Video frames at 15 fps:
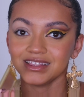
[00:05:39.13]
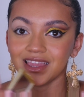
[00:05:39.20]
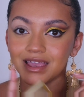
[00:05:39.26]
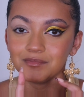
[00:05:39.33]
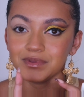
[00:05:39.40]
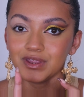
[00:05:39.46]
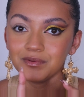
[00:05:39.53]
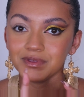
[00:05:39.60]
Let
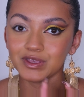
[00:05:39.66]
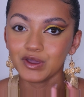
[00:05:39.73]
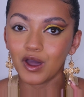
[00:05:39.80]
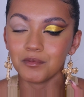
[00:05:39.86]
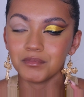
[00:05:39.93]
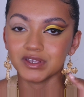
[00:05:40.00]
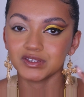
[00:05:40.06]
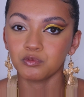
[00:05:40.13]
me know in the
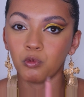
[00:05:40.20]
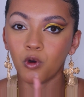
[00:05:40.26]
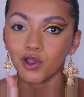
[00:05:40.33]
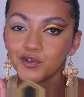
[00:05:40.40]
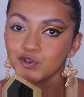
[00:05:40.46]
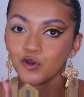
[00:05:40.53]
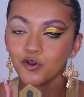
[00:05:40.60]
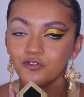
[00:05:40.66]
comments
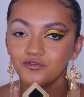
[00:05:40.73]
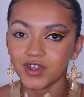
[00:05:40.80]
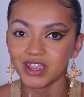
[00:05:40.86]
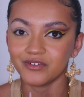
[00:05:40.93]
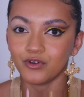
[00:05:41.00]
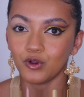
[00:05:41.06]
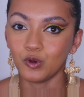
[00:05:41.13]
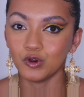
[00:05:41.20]
what your
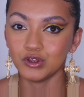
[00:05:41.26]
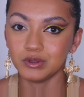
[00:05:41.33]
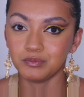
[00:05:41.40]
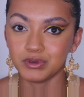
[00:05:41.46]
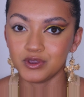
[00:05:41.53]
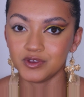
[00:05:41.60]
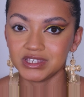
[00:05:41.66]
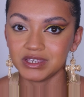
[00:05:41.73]
favourite Huda
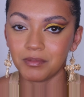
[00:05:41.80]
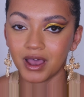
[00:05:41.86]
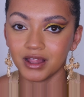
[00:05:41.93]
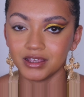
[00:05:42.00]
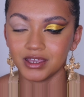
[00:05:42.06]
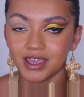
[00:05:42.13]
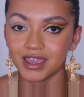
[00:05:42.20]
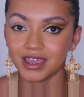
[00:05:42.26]
Beauty
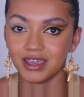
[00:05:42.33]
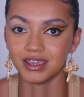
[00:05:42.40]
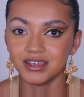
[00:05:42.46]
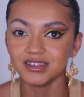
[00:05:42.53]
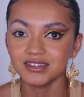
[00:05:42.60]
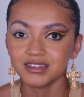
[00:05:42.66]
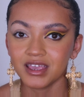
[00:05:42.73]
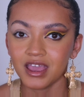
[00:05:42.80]
palette
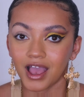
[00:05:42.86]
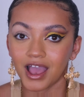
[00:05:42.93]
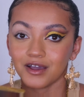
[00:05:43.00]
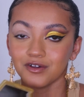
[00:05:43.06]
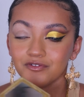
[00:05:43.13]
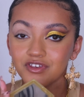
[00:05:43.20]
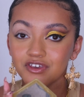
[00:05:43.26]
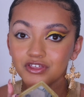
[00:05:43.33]
is. Out
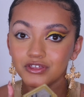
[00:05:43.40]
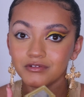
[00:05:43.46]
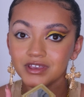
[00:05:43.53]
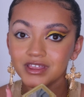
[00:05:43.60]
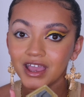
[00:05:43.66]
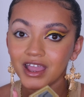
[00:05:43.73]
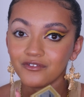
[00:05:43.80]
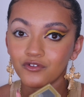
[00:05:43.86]
of the three
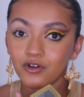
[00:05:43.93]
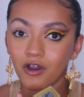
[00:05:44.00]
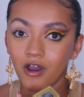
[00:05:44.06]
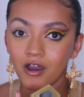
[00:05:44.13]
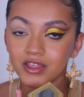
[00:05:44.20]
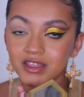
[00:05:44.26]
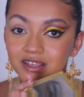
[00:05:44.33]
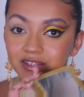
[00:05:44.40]
that I've
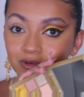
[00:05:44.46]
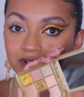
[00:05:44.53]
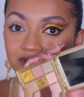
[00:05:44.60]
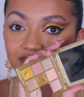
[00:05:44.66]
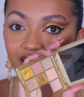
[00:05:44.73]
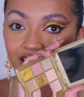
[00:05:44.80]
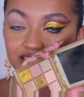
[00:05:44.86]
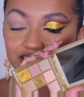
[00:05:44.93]
got, this one's
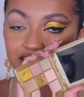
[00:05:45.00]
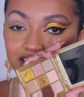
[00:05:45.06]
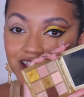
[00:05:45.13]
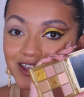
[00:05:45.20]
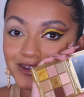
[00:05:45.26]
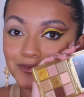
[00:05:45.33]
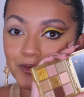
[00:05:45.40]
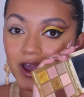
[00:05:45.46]

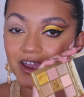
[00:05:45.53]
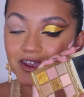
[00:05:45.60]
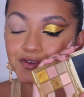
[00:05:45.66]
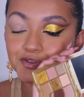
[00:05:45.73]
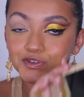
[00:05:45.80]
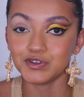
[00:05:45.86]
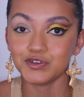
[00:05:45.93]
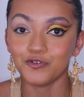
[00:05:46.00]
actually my
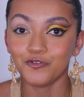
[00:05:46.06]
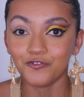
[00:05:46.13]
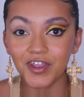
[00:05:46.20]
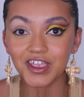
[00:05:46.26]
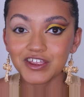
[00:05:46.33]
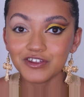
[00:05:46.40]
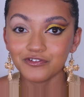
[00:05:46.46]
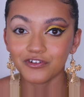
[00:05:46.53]
new
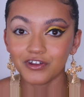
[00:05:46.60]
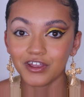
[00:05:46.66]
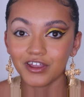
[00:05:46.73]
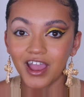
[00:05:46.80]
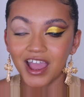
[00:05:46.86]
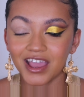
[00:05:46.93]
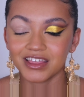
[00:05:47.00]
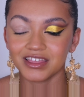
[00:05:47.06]

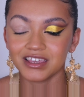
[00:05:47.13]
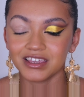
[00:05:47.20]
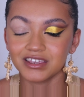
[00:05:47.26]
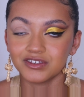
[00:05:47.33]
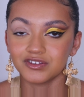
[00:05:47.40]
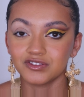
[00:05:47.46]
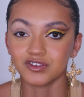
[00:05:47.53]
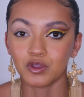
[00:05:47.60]
favourite. I think
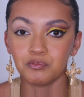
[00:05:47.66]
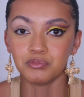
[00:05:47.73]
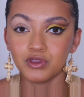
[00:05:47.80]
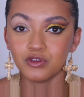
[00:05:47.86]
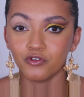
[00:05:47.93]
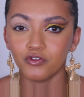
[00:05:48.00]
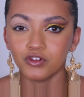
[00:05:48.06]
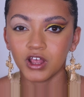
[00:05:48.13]
it's so
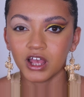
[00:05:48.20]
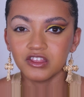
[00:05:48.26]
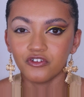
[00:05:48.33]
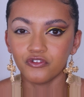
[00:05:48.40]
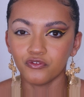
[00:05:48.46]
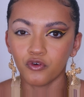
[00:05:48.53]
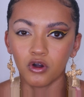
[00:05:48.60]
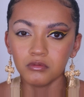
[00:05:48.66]
beautiful and the
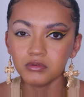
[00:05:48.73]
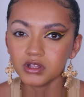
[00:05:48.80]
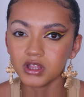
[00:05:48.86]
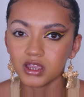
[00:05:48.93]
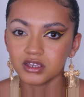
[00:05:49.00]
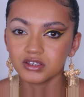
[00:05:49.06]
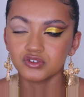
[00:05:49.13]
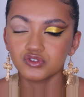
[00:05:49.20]
formula
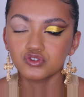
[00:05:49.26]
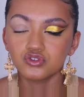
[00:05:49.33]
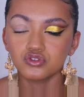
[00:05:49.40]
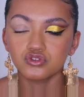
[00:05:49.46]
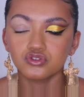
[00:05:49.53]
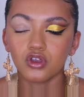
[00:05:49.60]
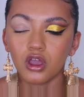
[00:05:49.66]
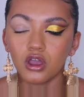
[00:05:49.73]
is
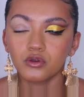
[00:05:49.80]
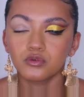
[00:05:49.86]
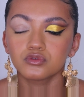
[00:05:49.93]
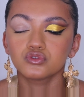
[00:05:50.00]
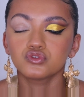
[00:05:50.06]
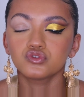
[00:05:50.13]
so